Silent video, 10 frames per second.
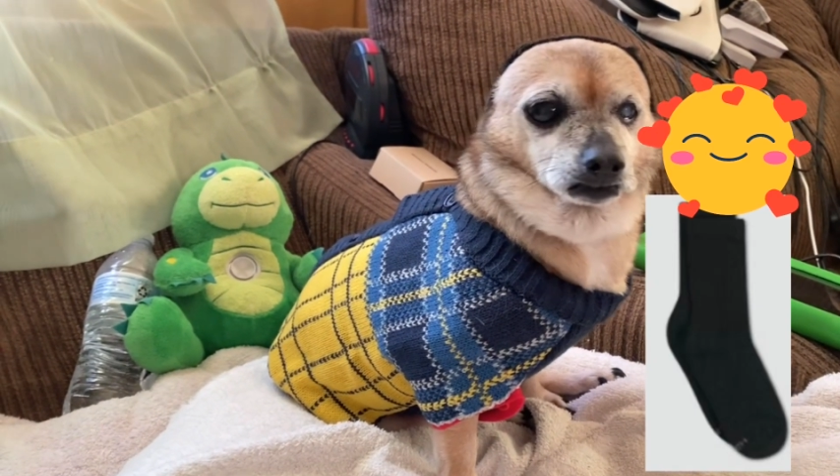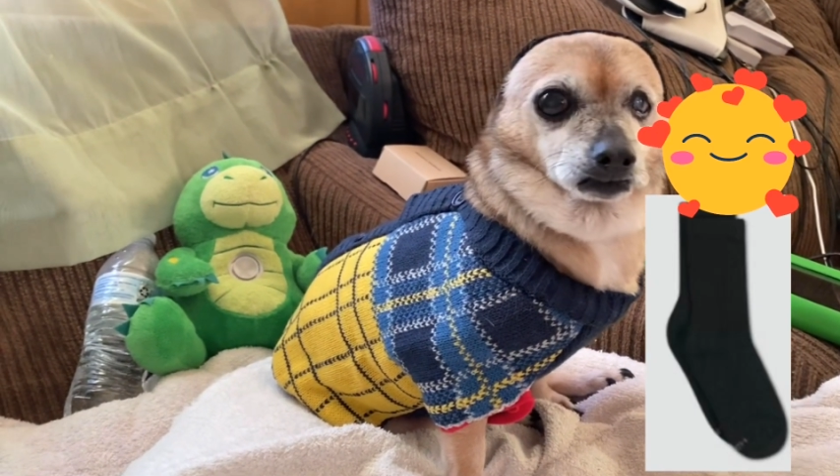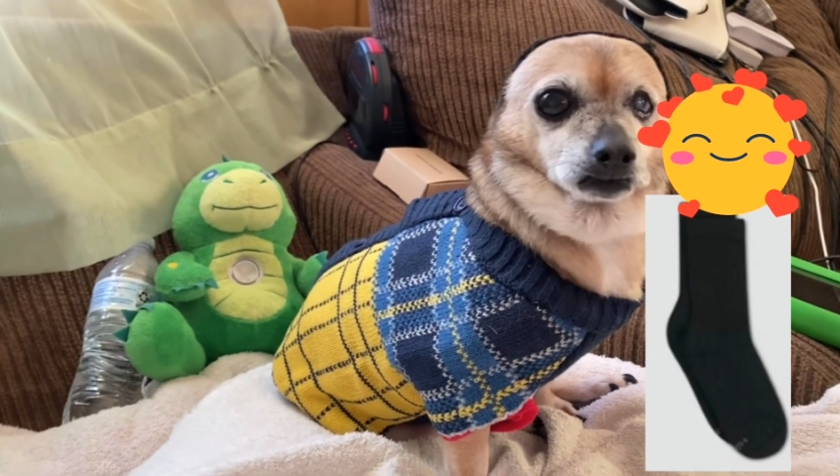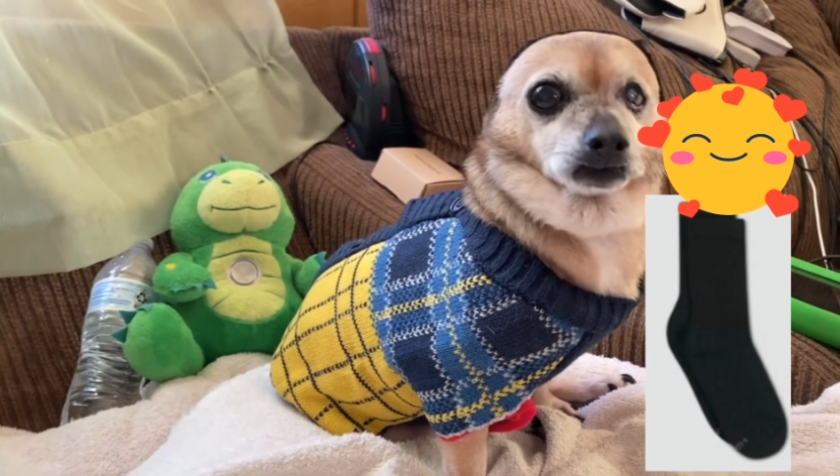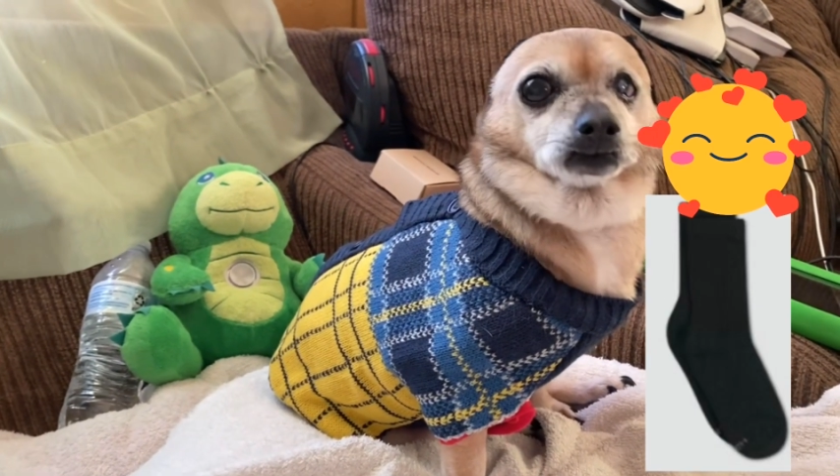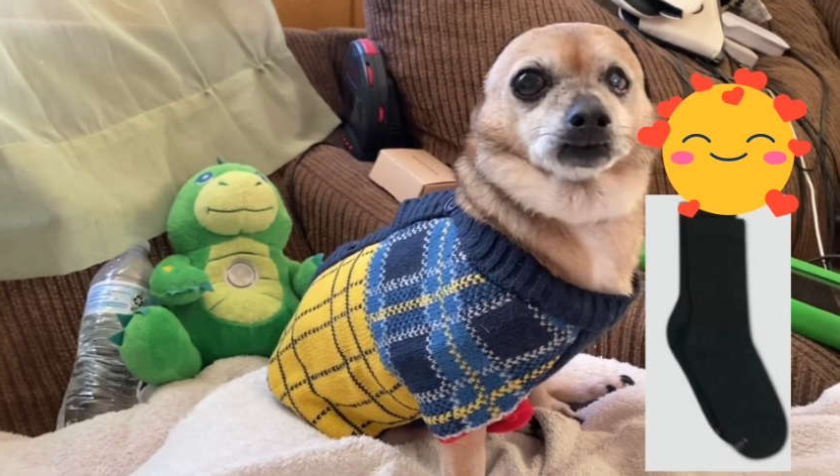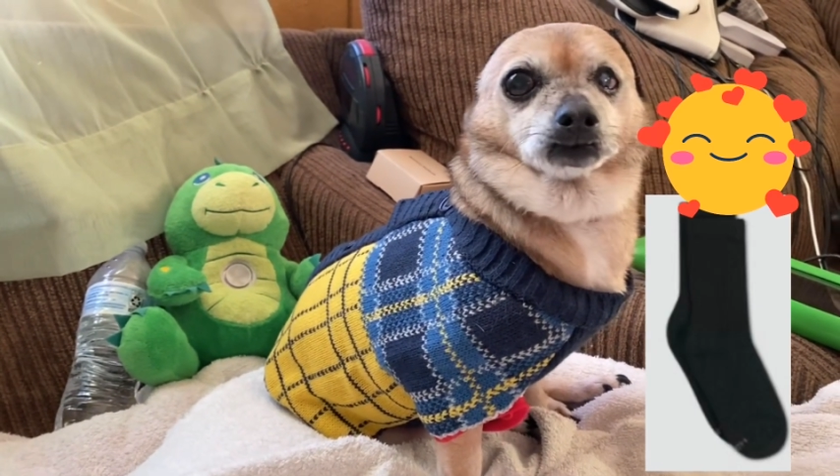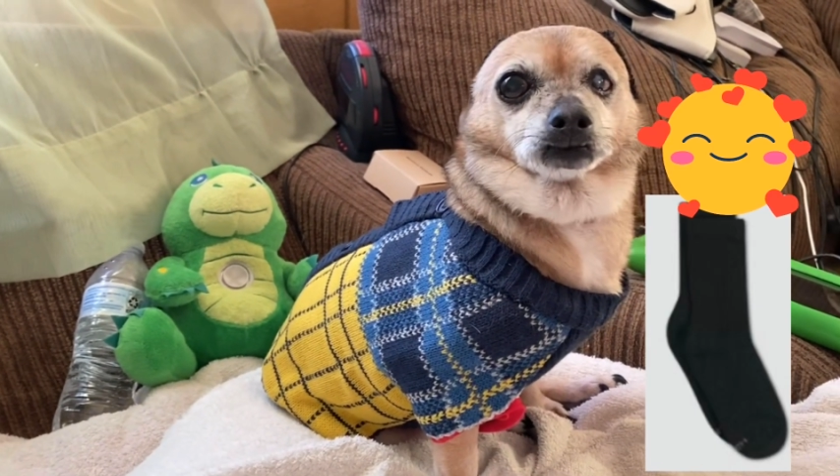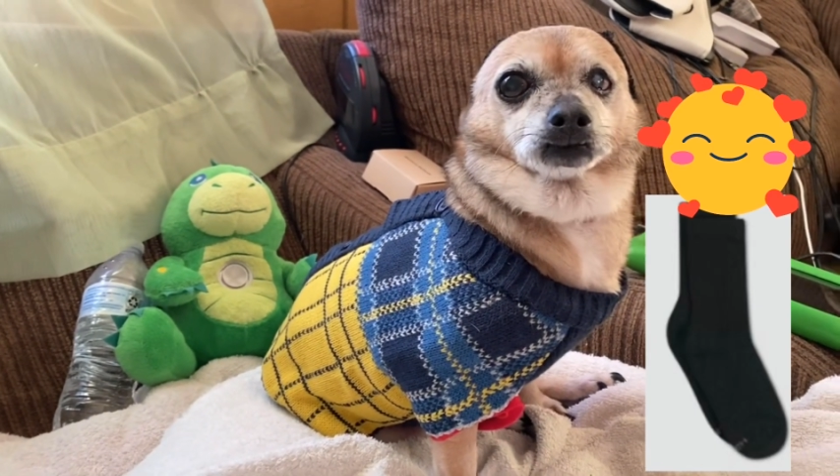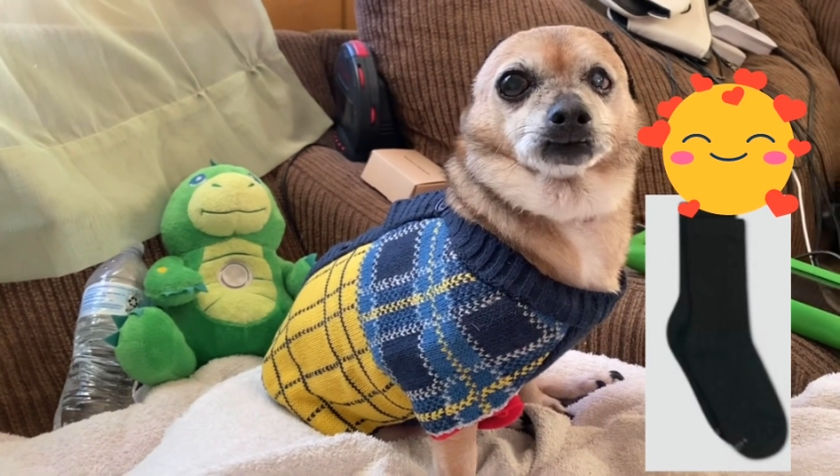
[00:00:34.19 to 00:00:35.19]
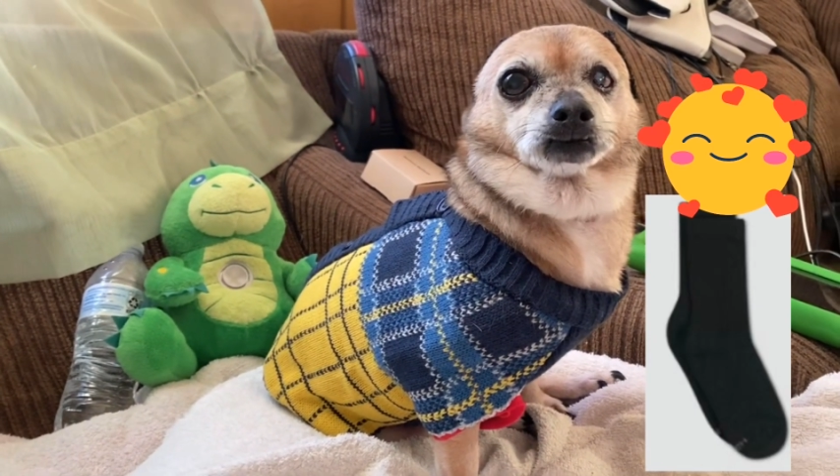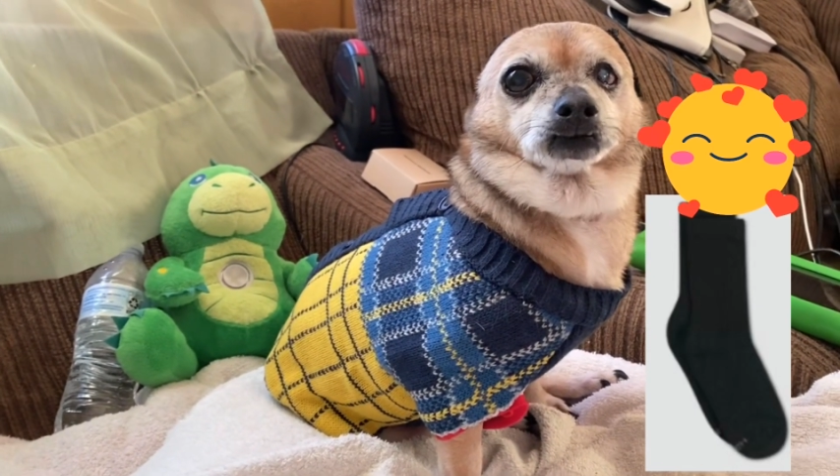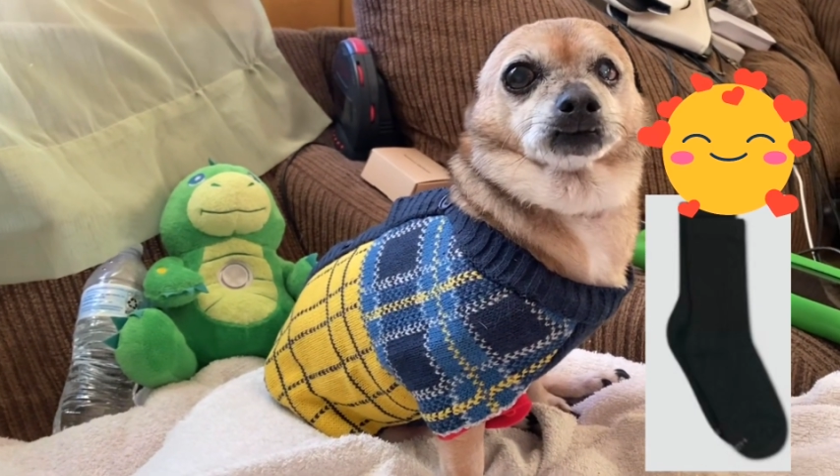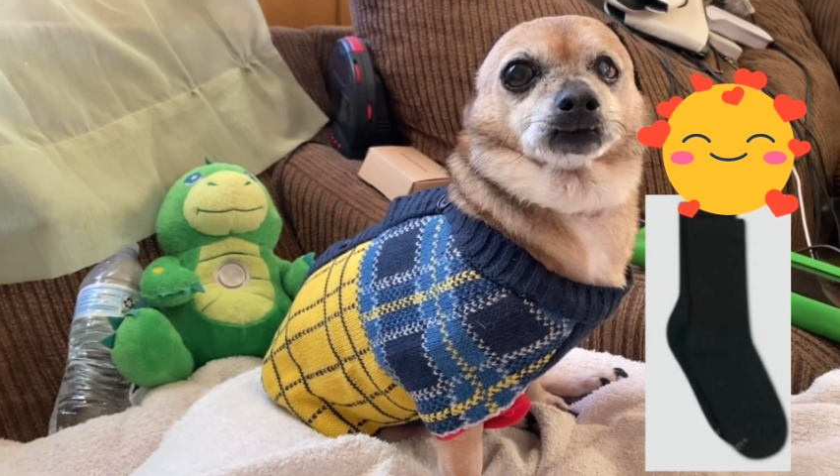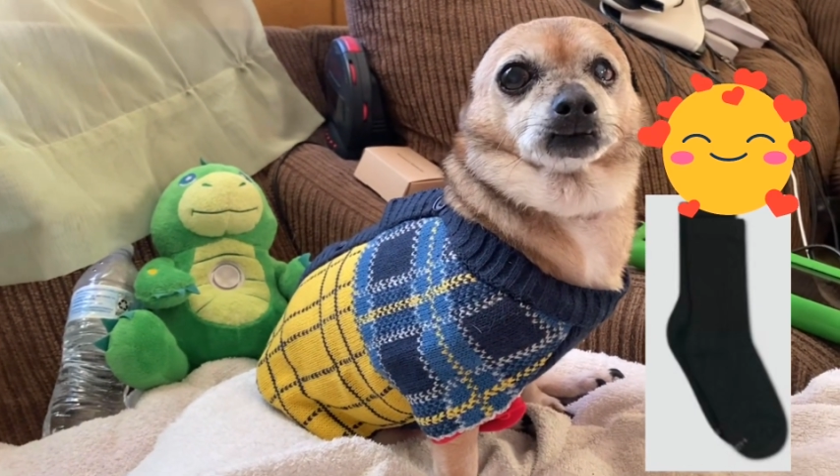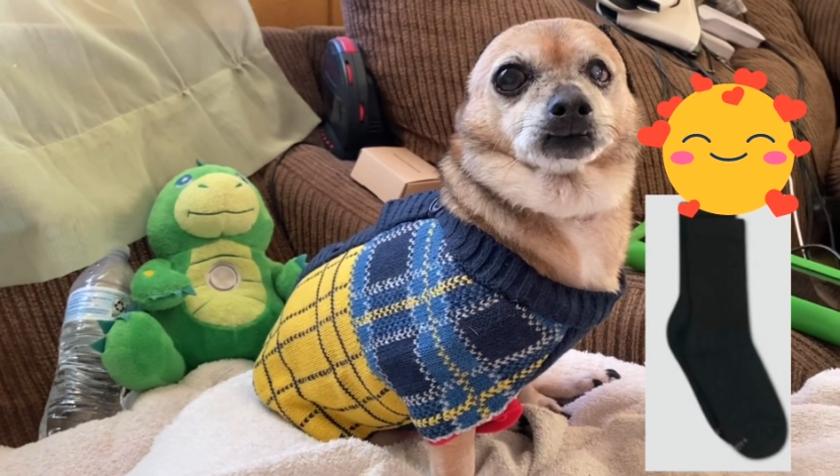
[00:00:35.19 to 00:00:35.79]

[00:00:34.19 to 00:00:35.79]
helps all my love